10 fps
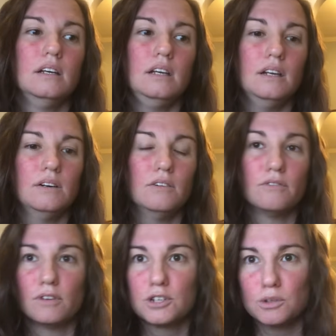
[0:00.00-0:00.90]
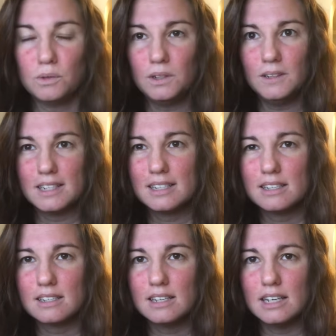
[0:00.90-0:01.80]
you know, virtual
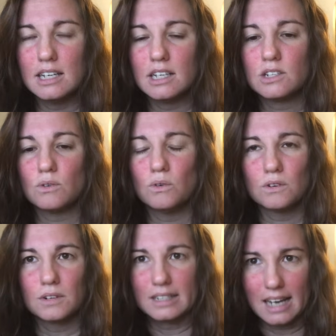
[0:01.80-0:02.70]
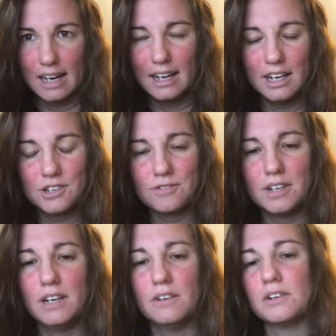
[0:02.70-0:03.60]
assistant or data
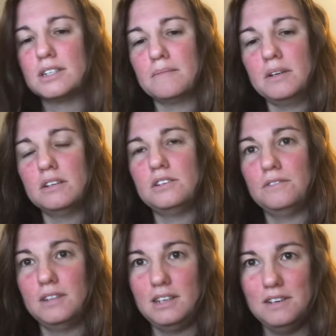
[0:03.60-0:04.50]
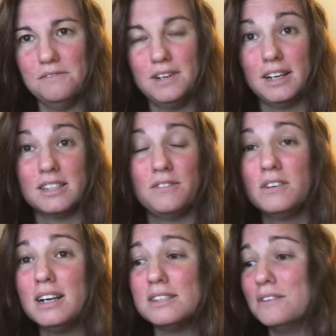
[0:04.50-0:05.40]
entry or something to do in the evenings. If you
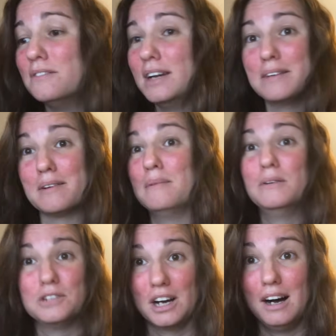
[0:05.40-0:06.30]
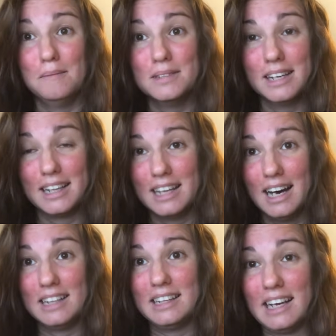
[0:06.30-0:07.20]
guys know of any remote jobs like
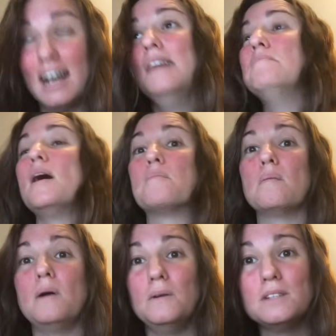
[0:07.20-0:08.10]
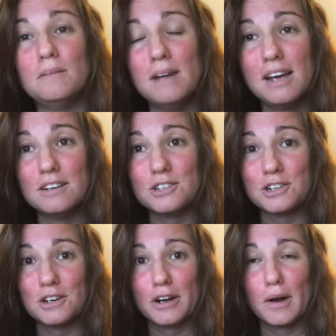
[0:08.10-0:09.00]
that, like I'm a proposal
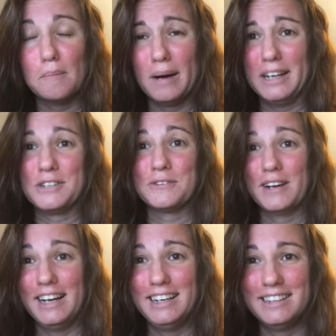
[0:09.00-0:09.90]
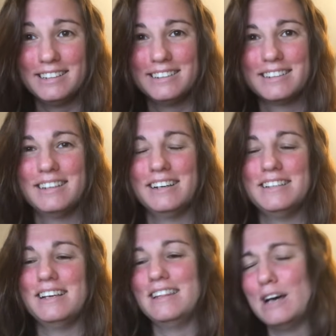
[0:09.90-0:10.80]
manager by trade. Can I
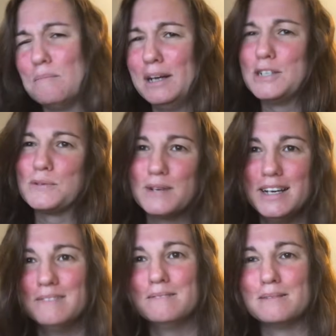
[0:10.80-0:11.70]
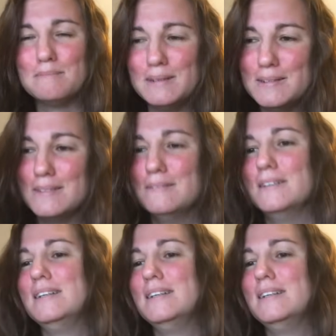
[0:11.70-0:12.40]
say that? By trade, I'm a proposal.